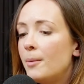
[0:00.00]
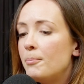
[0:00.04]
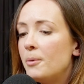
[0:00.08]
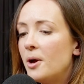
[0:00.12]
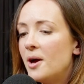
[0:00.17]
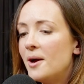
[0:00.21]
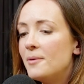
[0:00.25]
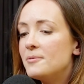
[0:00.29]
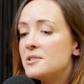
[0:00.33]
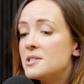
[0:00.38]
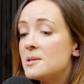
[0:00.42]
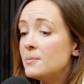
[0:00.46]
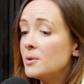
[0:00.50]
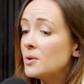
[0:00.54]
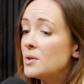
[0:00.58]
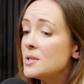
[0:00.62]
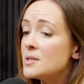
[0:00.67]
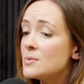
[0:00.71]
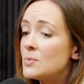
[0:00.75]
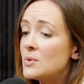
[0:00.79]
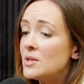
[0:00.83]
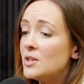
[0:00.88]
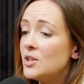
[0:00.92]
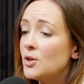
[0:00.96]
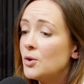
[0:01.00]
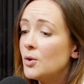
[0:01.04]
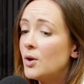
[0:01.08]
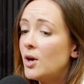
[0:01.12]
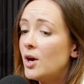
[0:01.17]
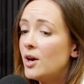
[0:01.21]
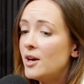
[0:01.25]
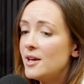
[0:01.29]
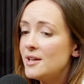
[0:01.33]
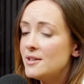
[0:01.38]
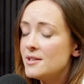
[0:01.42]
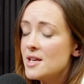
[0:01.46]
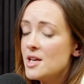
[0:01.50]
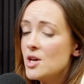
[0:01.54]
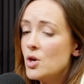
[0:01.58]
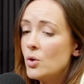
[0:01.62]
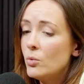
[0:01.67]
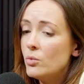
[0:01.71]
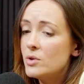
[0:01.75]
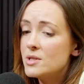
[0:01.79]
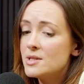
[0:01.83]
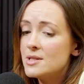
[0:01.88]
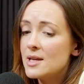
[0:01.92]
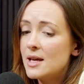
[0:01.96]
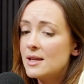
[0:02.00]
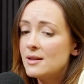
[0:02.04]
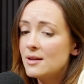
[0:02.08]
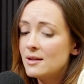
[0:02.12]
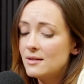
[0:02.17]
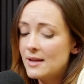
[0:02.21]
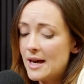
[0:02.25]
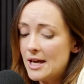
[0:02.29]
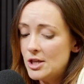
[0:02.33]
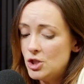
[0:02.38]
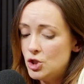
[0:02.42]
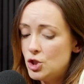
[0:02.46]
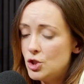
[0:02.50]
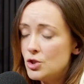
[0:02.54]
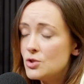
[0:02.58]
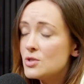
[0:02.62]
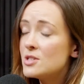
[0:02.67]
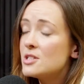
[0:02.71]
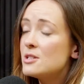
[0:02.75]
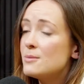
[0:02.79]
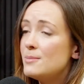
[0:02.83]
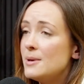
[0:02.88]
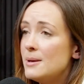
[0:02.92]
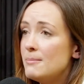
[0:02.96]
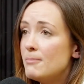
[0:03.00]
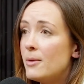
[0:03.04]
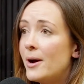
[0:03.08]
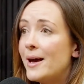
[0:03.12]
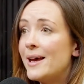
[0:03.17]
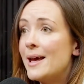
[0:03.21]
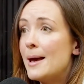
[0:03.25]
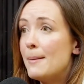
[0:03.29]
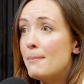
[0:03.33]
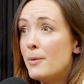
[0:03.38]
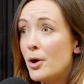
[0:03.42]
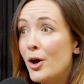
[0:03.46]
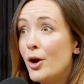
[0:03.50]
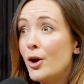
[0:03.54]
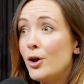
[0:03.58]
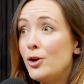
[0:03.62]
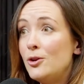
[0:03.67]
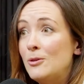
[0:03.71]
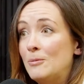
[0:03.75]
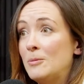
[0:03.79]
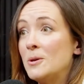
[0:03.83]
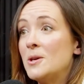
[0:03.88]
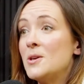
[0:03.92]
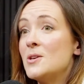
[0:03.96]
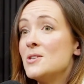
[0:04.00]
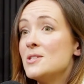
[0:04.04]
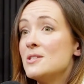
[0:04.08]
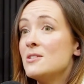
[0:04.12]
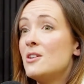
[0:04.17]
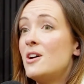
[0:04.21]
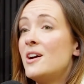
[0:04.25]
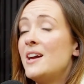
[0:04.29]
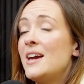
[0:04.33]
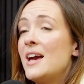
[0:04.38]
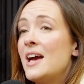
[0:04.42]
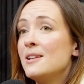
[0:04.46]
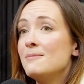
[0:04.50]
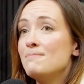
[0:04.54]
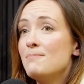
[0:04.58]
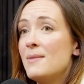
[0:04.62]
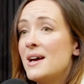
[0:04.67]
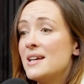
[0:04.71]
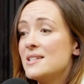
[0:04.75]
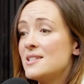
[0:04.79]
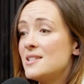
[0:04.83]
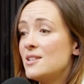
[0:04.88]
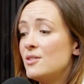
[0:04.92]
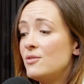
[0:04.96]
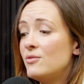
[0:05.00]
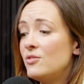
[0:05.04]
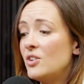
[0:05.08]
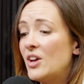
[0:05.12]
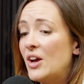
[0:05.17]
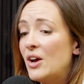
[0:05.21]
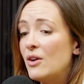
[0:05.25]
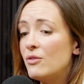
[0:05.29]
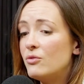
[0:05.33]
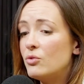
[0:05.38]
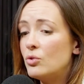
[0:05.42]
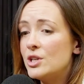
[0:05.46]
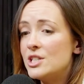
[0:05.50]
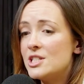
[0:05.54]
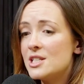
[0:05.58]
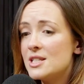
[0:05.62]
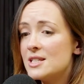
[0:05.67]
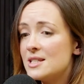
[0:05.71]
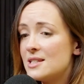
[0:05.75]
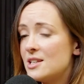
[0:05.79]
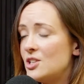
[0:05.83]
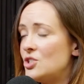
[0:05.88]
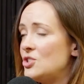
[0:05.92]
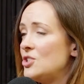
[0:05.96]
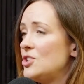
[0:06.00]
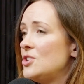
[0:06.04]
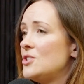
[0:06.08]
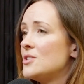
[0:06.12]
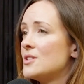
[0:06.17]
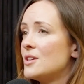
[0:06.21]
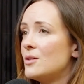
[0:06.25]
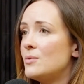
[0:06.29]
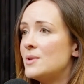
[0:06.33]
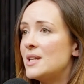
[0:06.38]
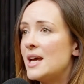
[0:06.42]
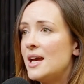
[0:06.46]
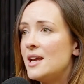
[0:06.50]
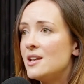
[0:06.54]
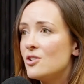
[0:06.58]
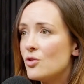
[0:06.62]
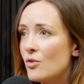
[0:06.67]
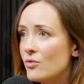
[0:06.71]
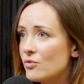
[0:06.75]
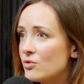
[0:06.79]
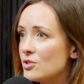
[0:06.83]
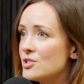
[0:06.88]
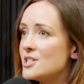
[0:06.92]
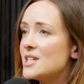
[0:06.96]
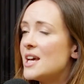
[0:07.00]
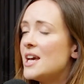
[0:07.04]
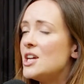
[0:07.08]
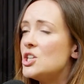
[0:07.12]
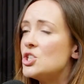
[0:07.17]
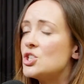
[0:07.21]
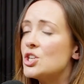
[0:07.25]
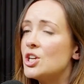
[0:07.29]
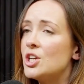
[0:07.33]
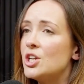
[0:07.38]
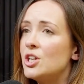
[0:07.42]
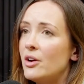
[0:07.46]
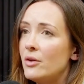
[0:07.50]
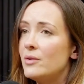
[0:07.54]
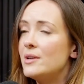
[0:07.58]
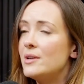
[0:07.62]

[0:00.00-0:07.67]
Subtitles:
But to be honest with you, I would say that used to be my MO because I had massive like avoidance issues. I would hate confrontation.